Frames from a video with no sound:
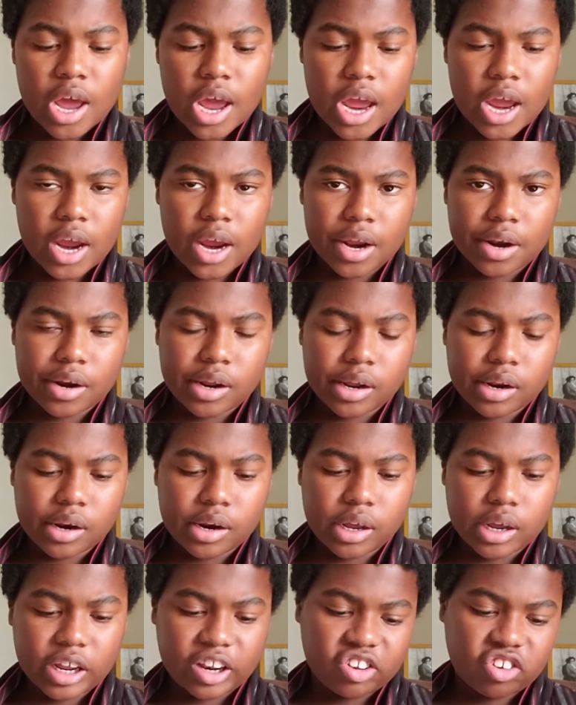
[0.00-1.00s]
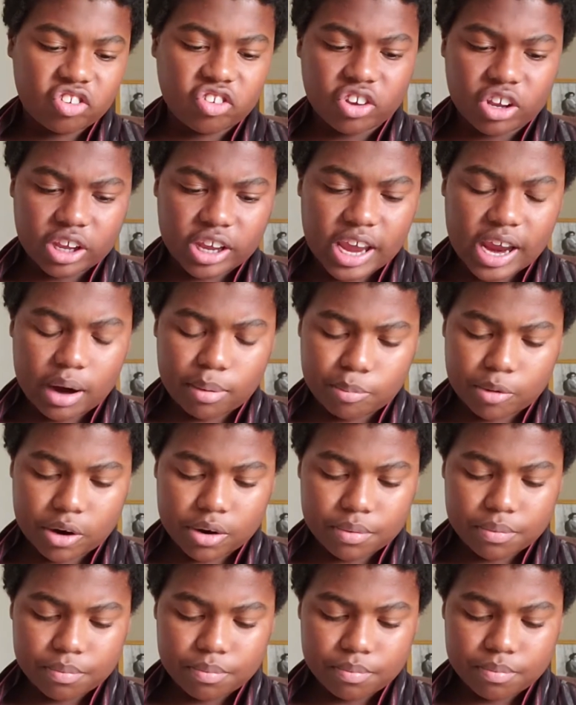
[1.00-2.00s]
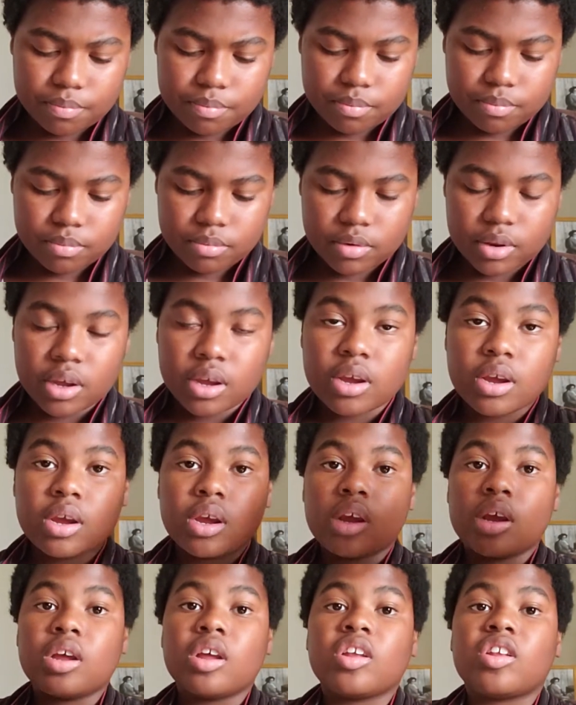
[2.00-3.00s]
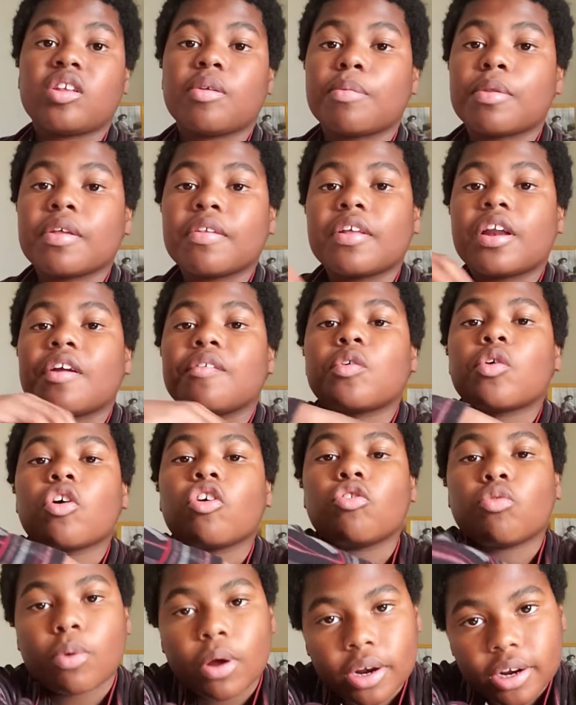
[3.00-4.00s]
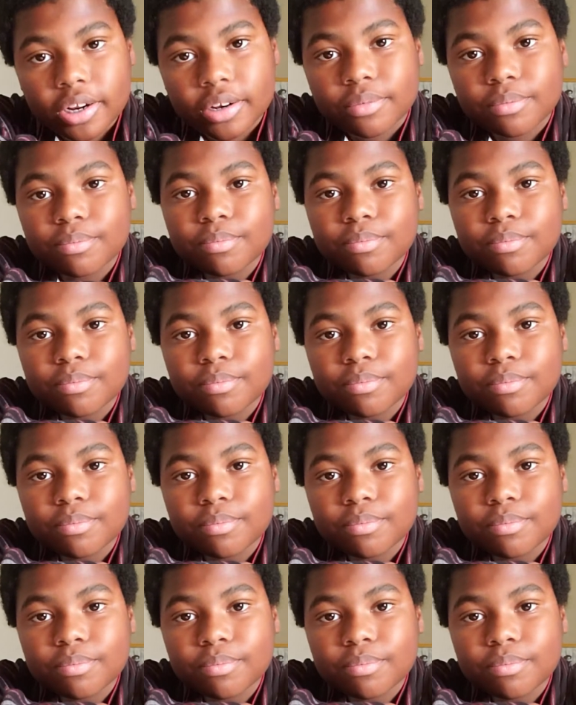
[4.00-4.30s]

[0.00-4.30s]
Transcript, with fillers: and an HD camera, something that I always wanted.